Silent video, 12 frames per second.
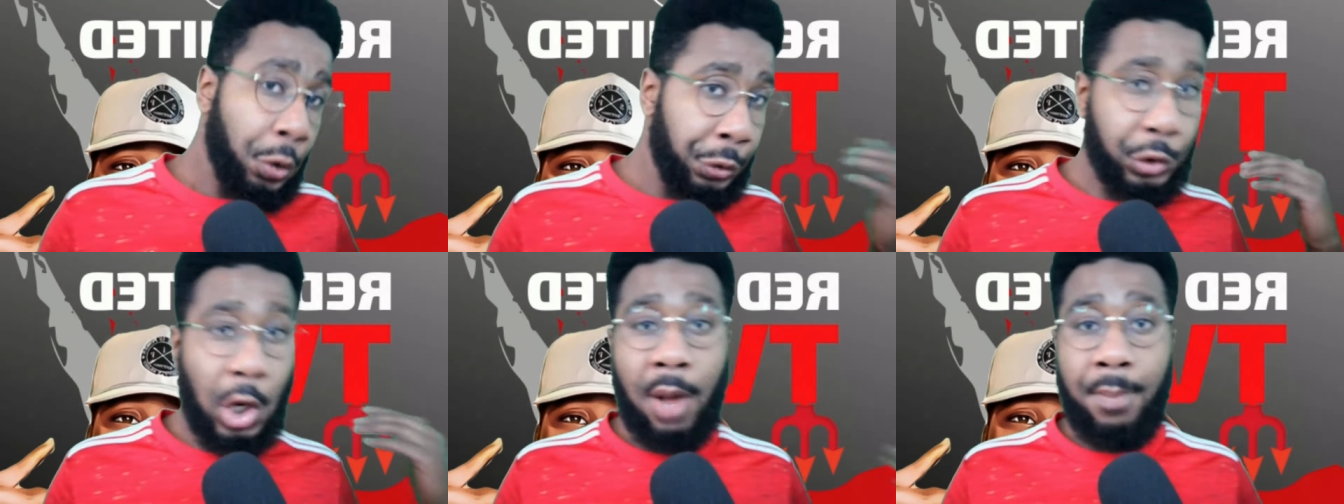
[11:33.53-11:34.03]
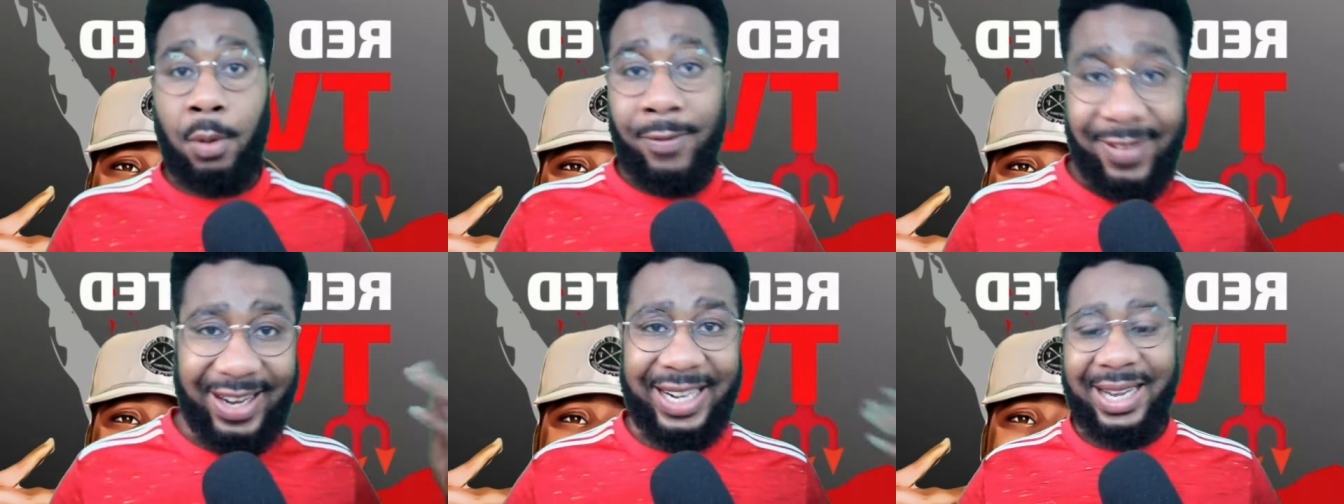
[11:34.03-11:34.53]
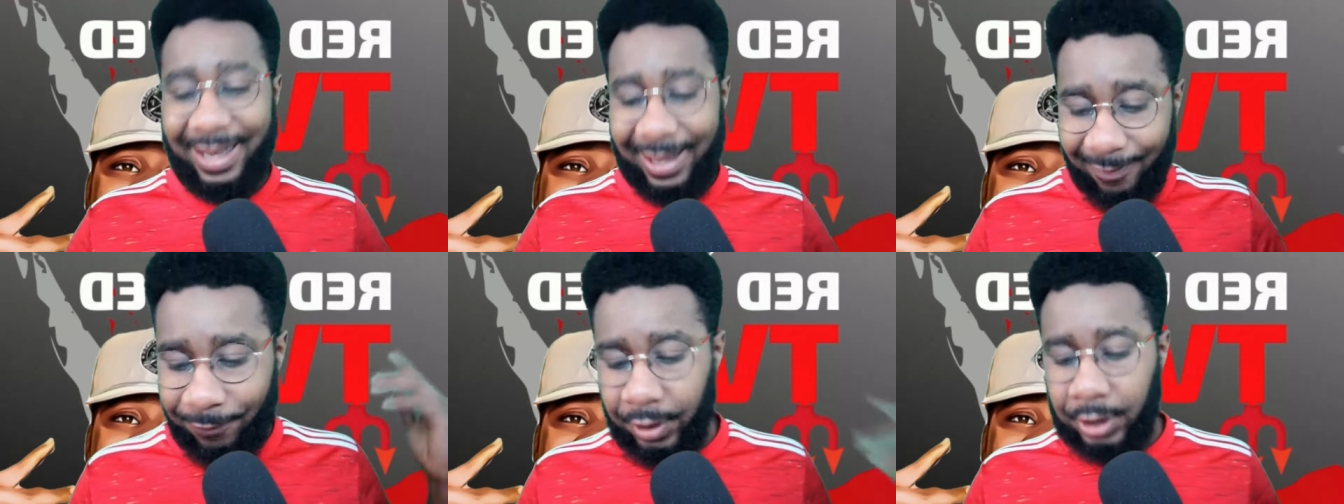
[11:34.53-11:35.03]
who's coming with
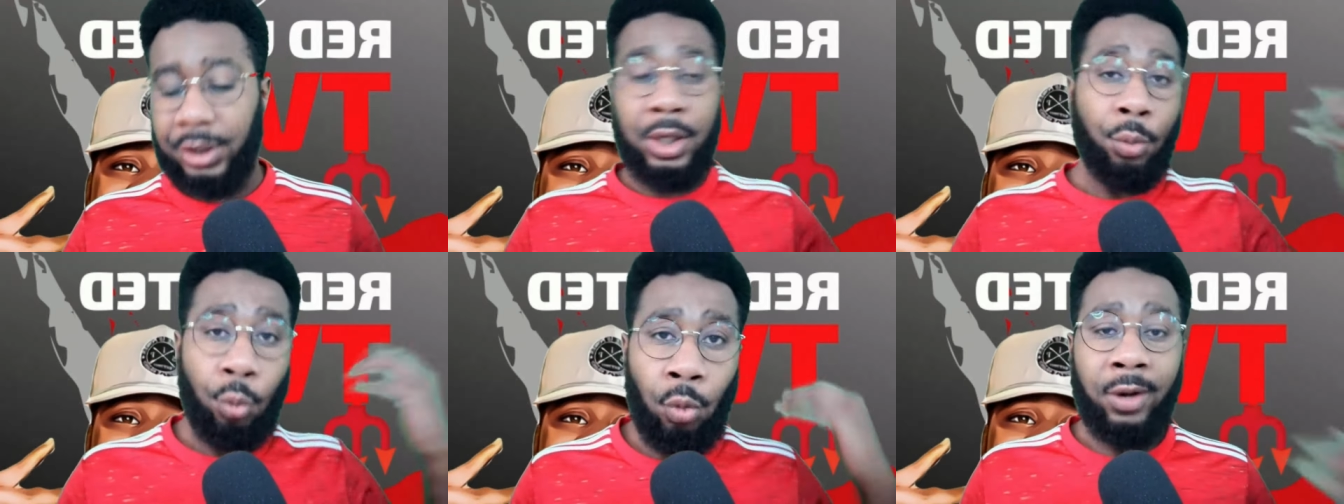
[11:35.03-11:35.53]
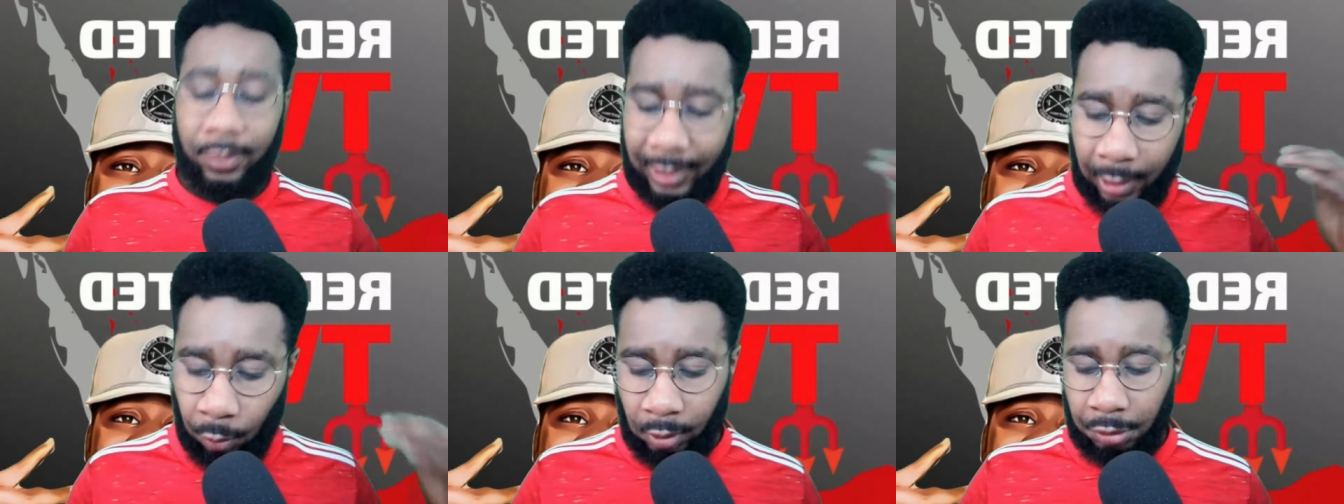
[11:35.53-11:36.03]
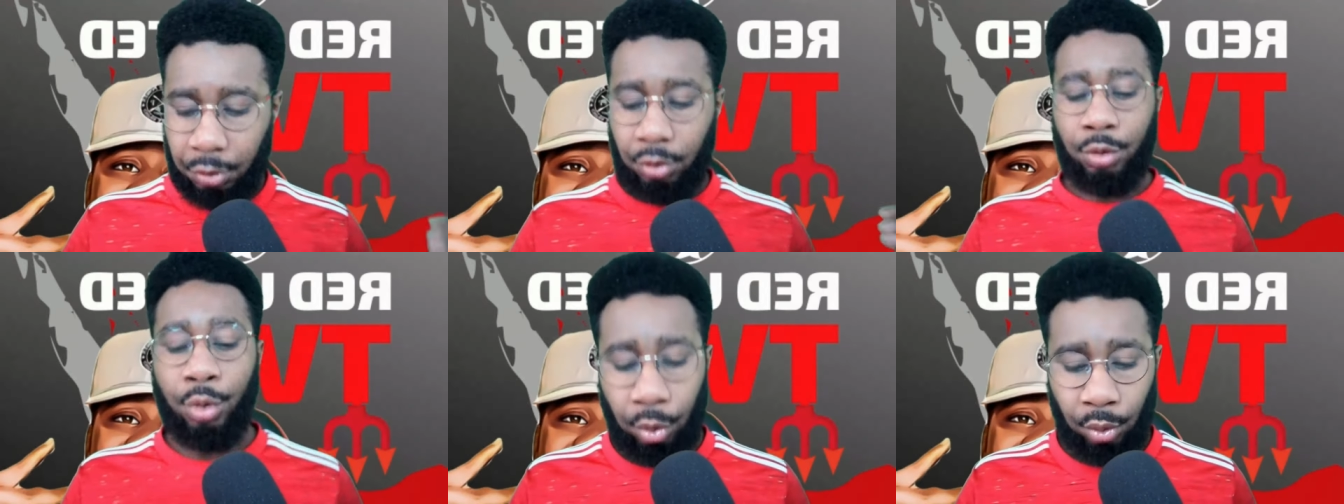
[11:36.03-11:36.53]
clear vision and what they want
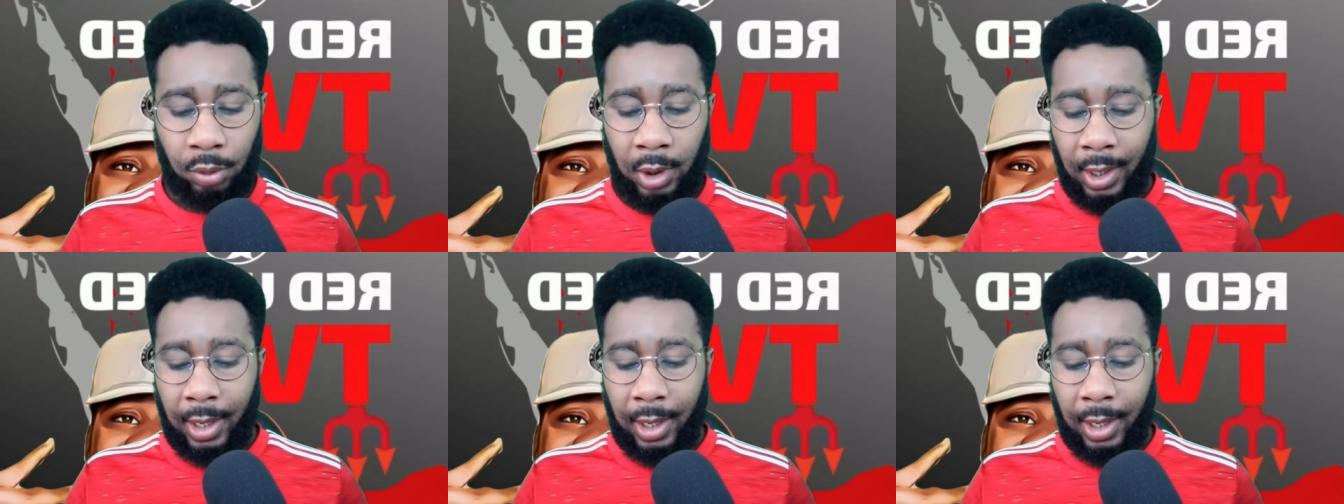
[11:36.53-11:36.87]
to do.